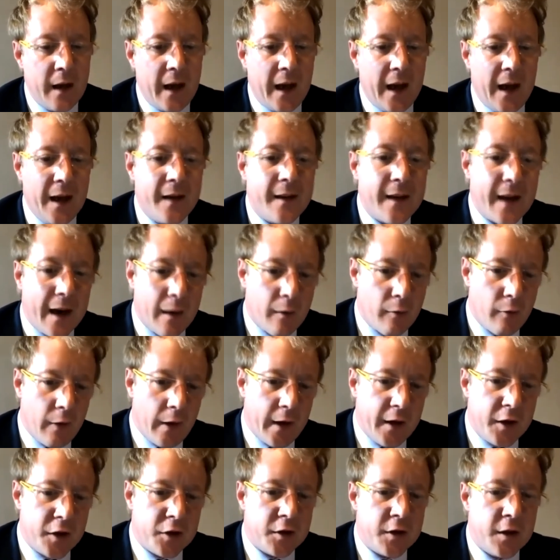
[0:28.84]
and
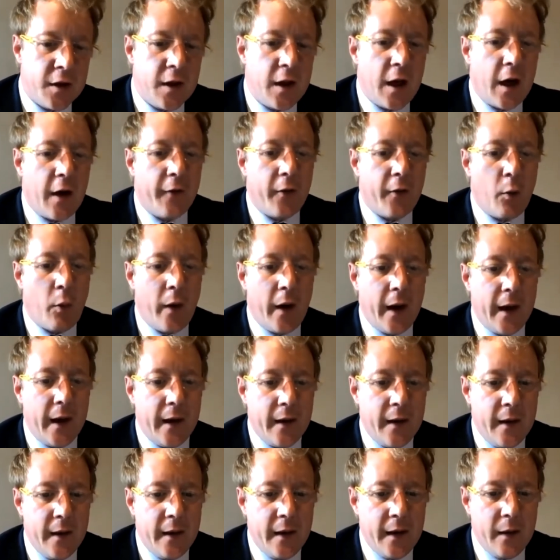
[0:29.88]
outrage at the
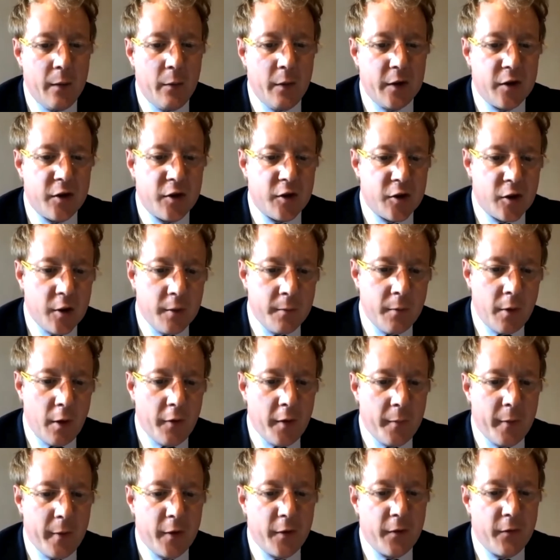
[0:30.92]
way in which some of
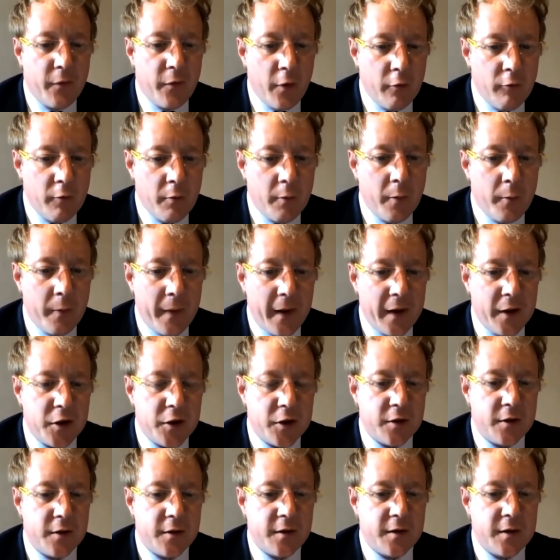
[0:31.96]
the most vulnerable
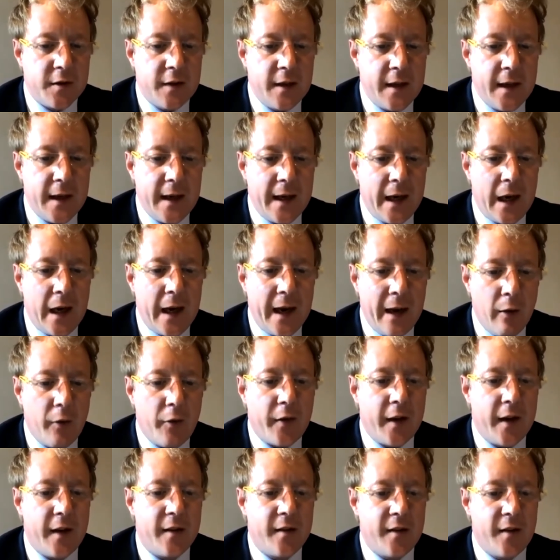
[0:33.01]
patients in our
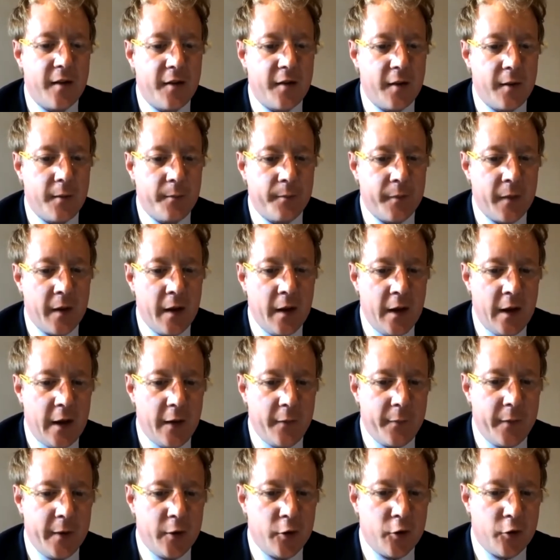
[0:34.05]
healthcare system
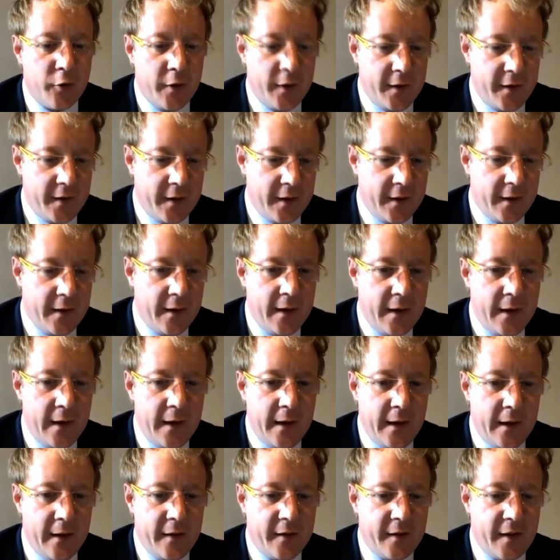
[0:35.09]
have been treated
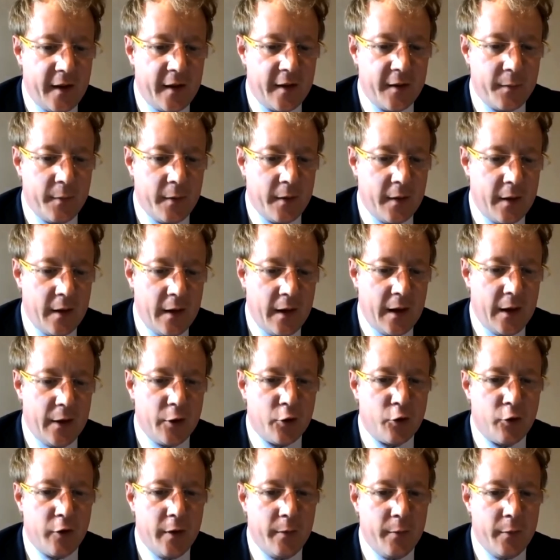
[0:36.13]
in assessment and
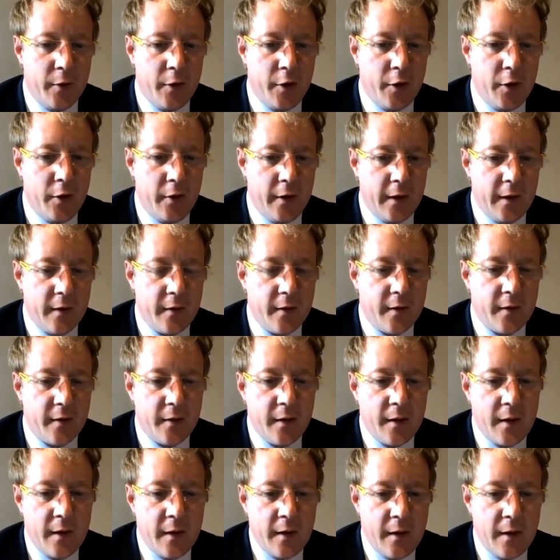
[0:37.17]
treatment units.
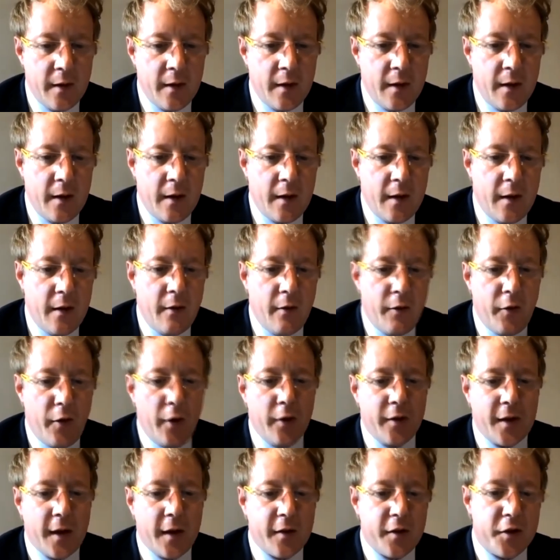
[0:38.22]

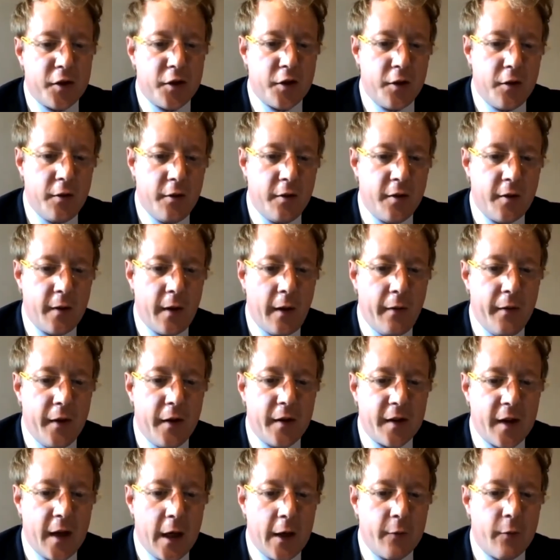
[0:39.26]
Those attitudes and this
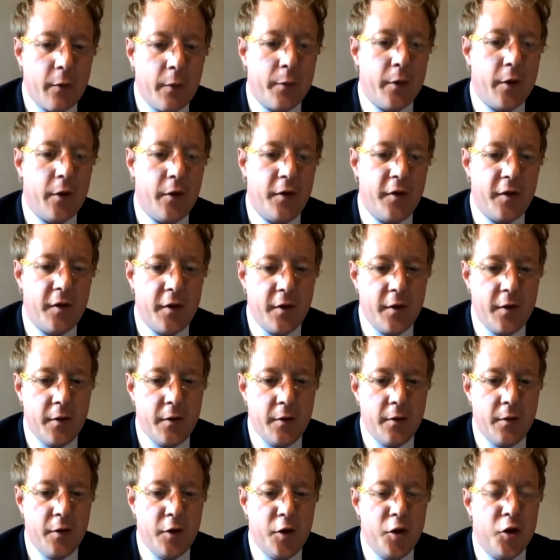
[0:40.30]
kind of abuse
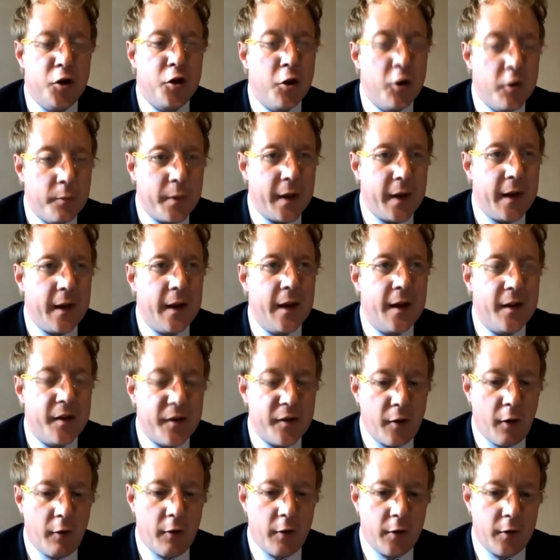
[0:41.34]
should be
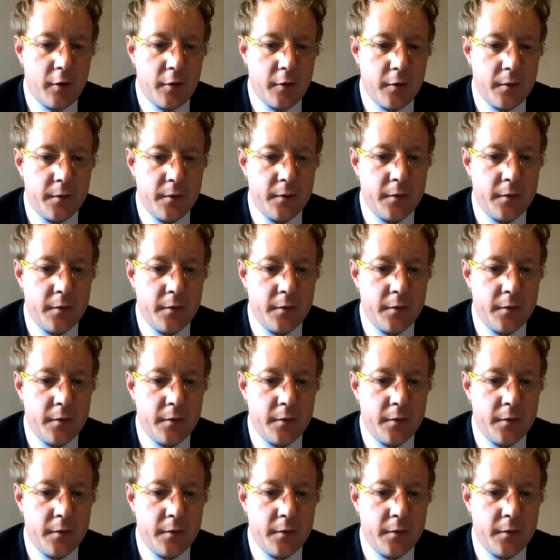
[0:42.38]
historical.